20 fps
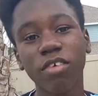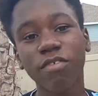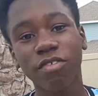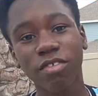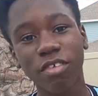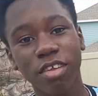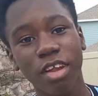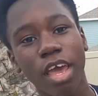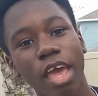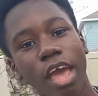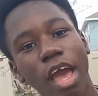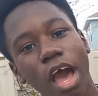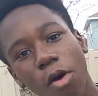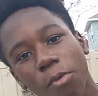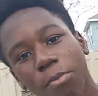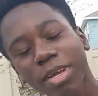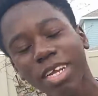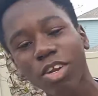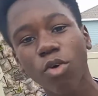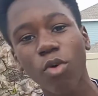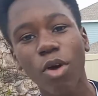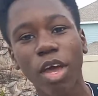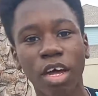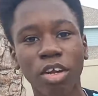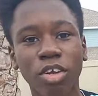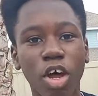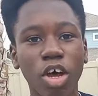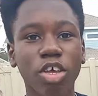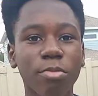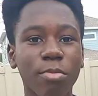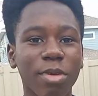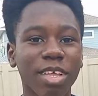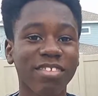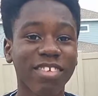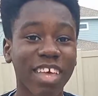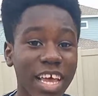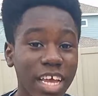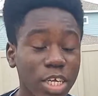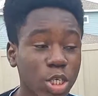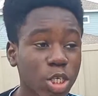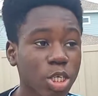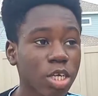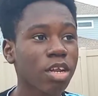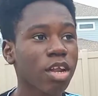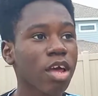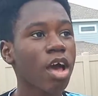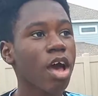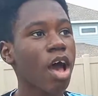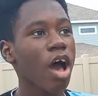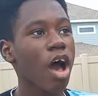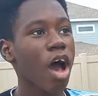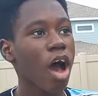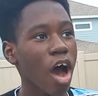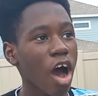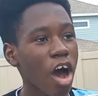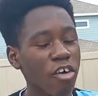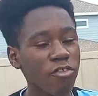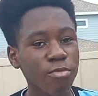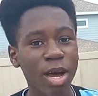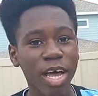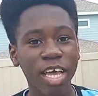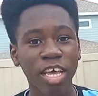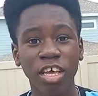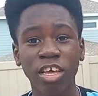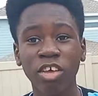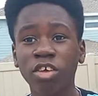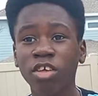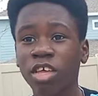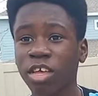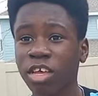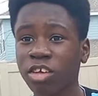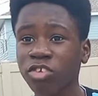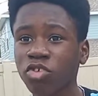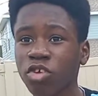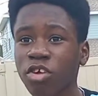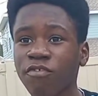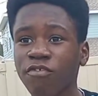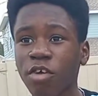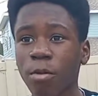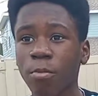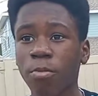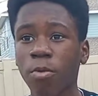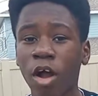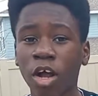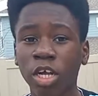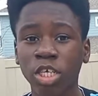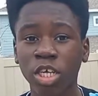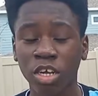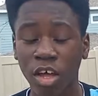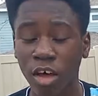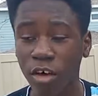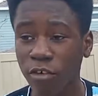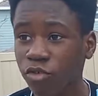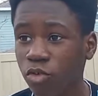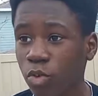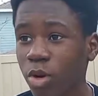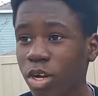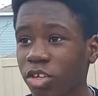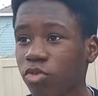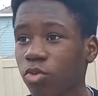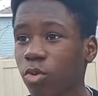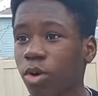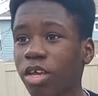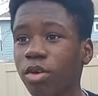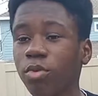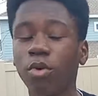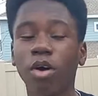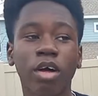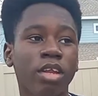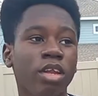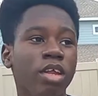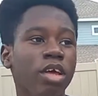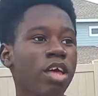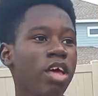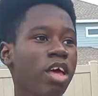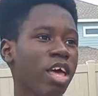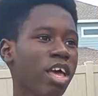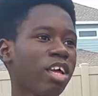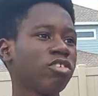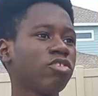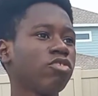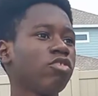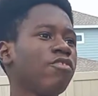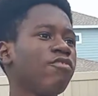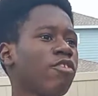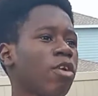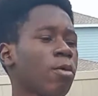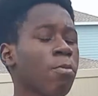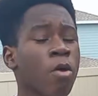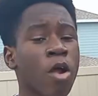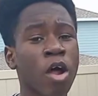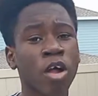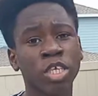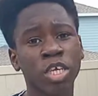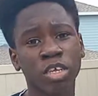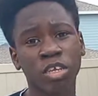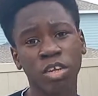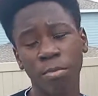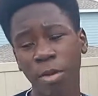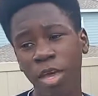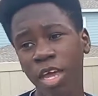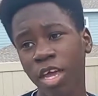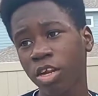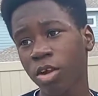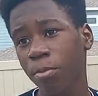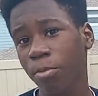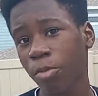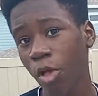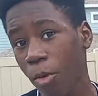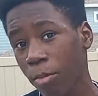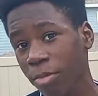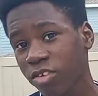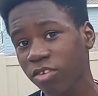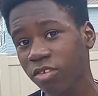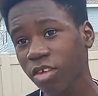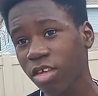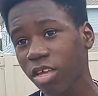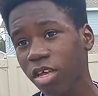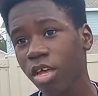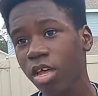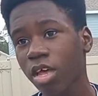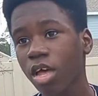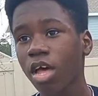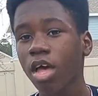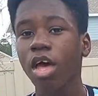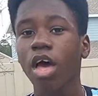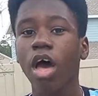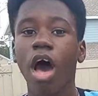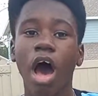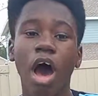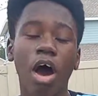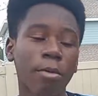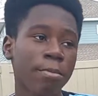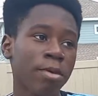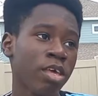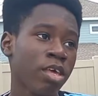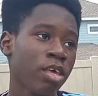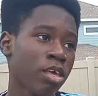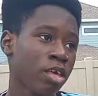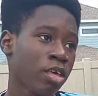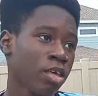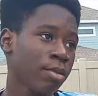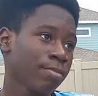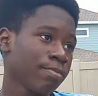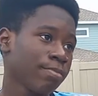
Today I'll be doing a documentation of my History Fair project of 2021, History Fair project Debate and Diplomacy. I'll be